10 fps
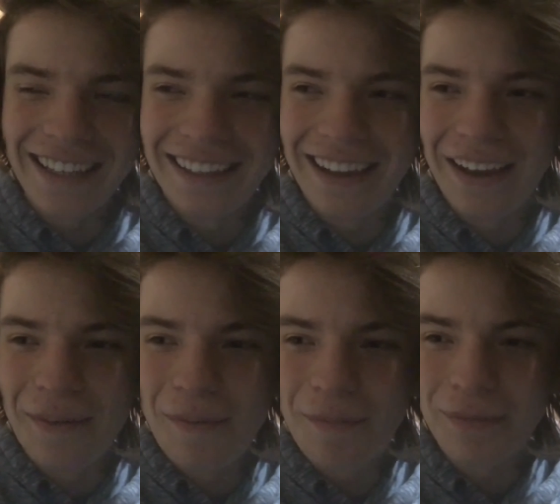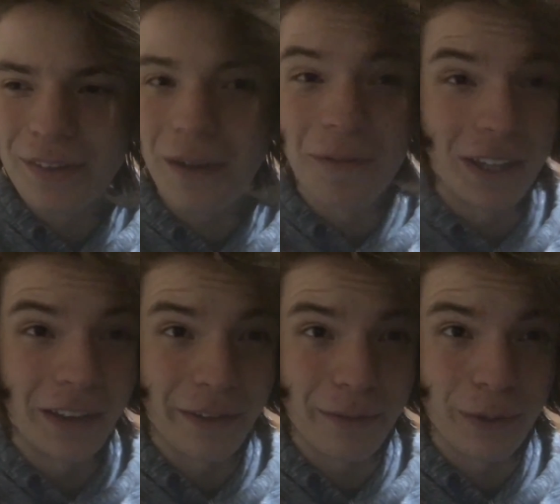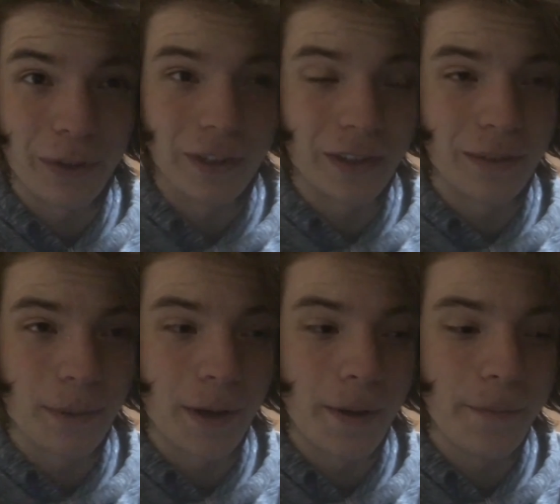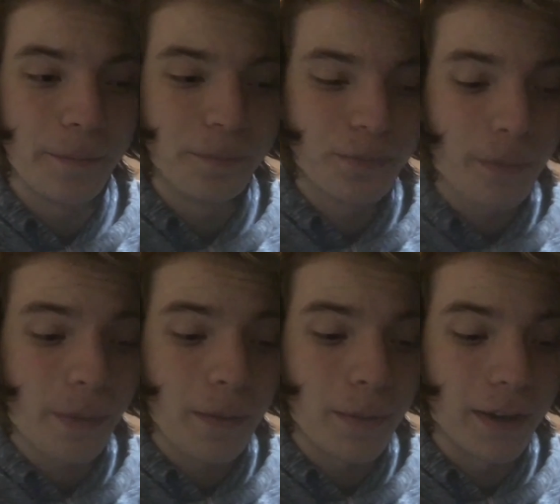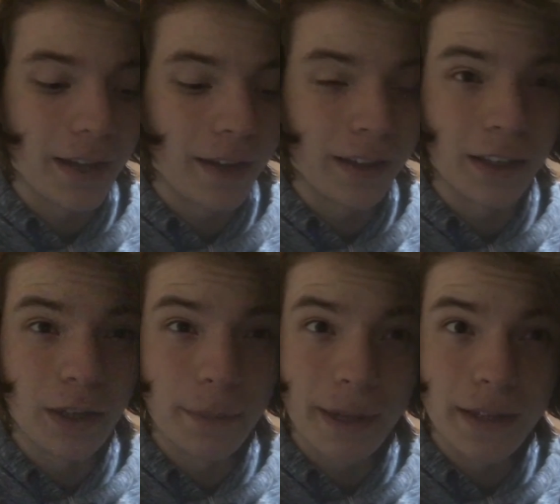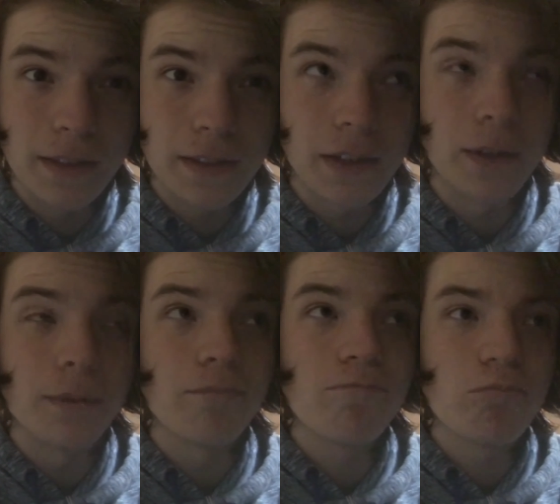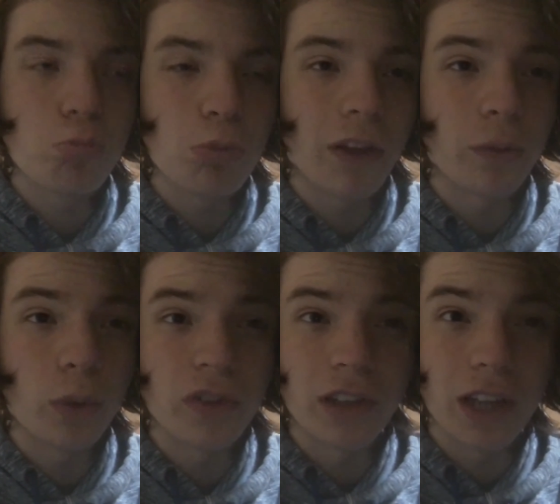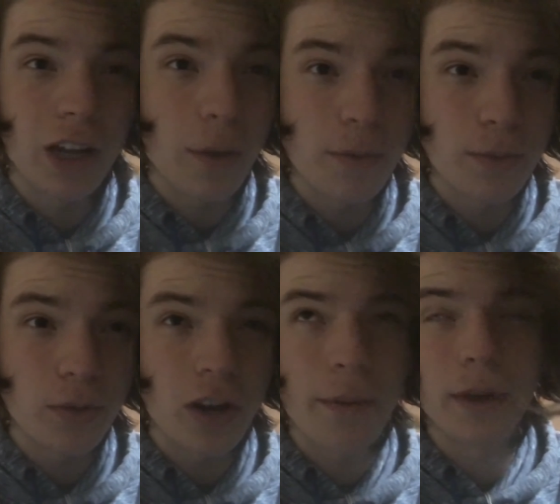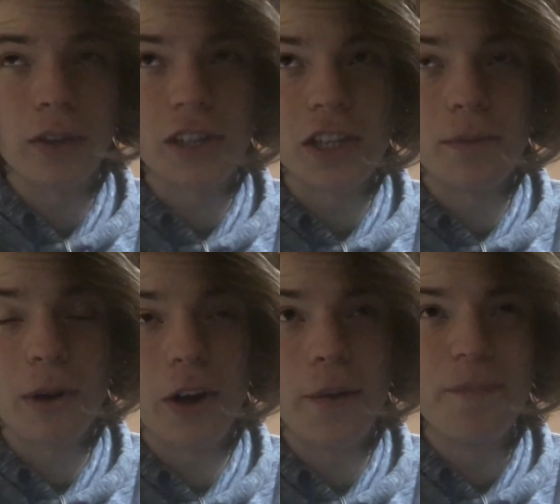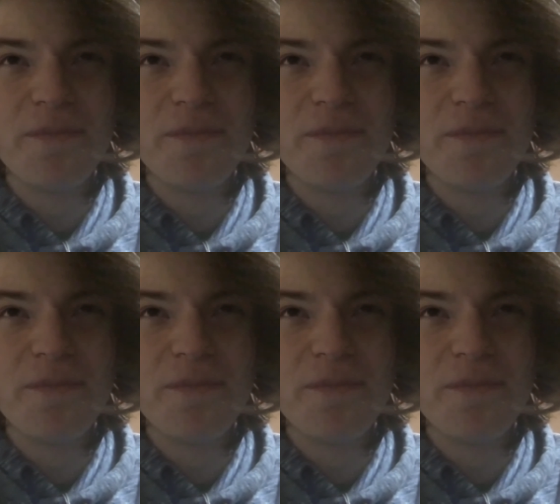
and um, so I'm really looking forward to going tomorrow. But yeah, I'm going to go to bed. So thanks for watching. Like, comment, subscribe, and I'll see you tomorrow.